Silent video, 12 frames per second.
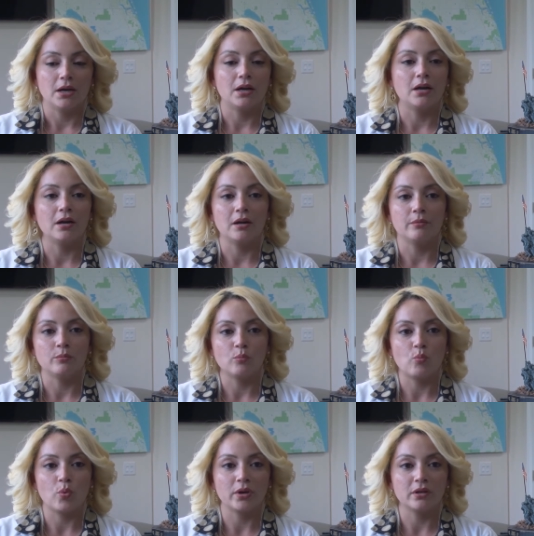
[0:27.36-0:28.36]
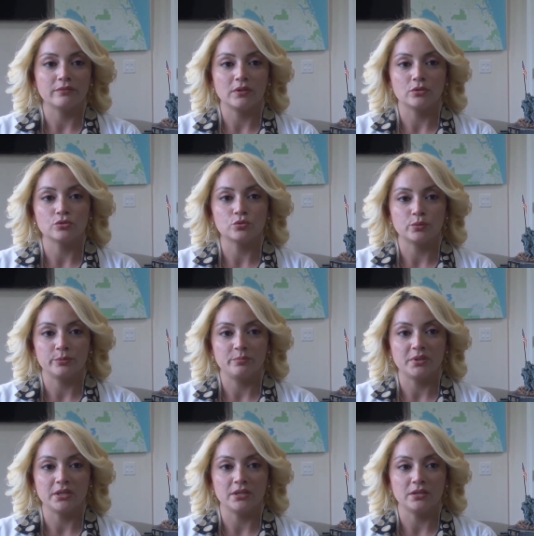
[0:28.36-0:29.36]
Um, one of those would
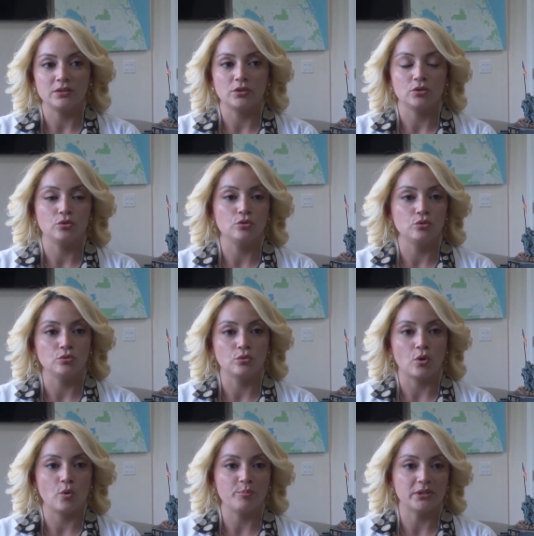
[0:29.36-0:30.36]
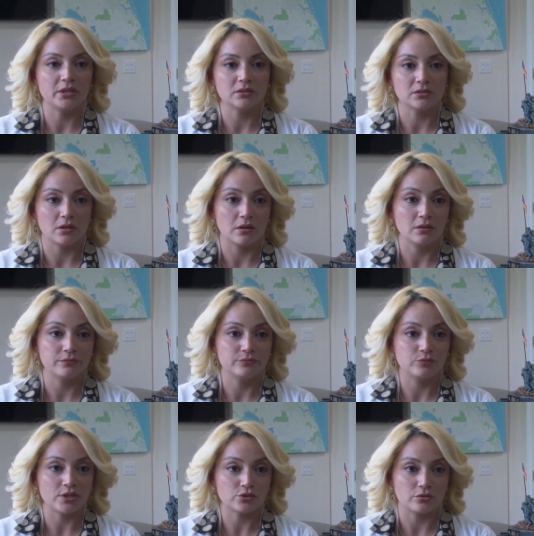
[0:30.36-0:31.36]
be the new openings of
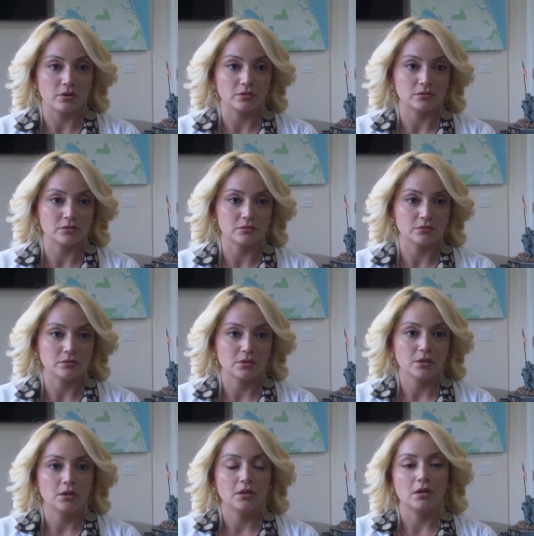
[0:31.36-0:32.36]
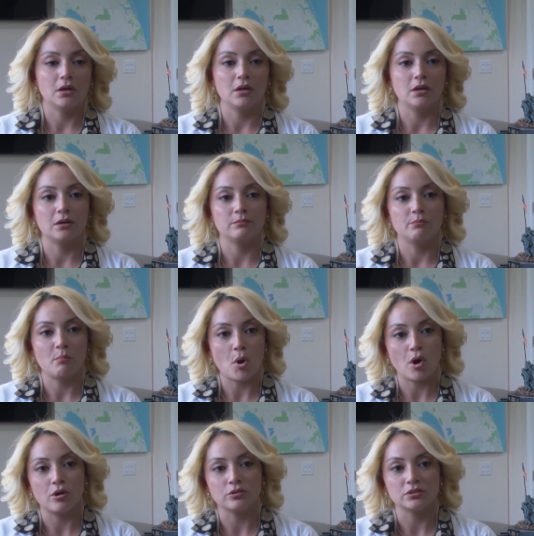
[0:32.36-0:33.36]
restaurants, um,
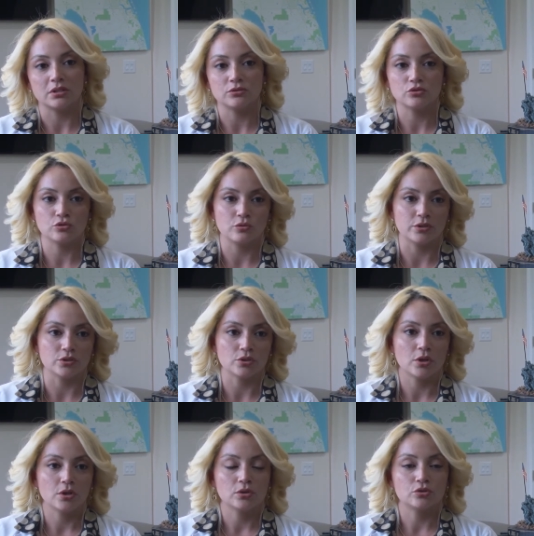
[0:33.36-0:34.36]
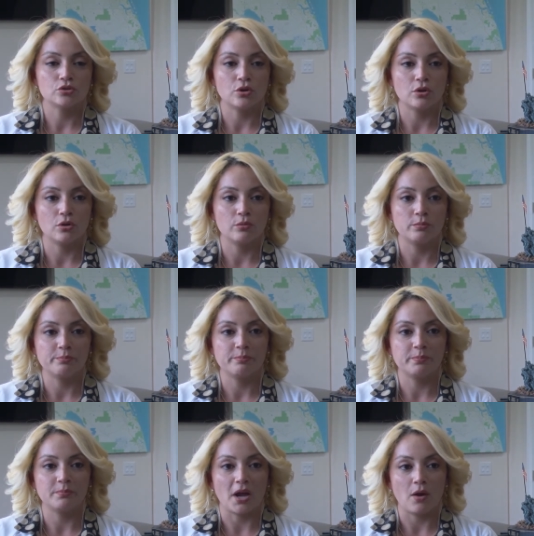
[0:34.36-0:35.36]
malls, and stores. So
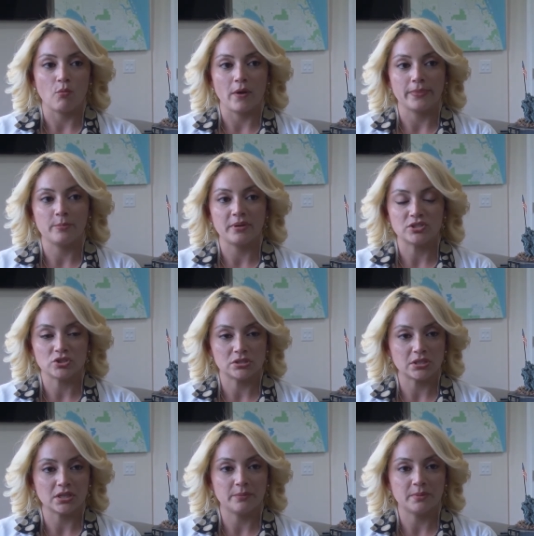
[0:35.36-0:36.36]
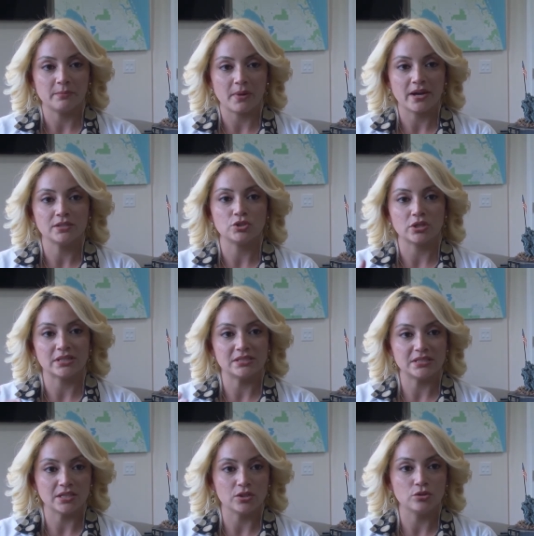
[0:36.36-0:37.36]
I want the patients to keep in mind to
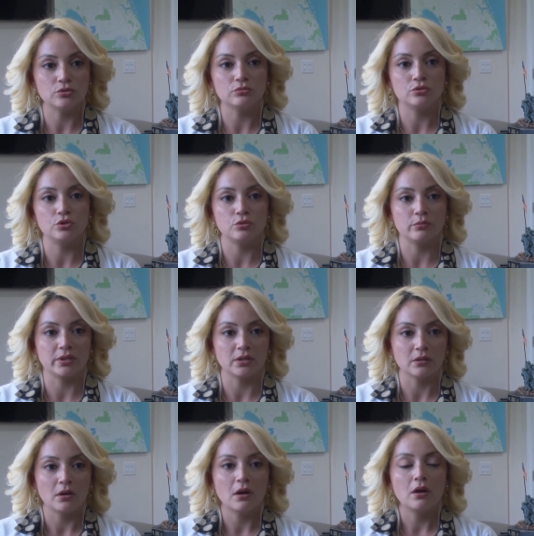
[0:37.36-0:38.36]
continue doing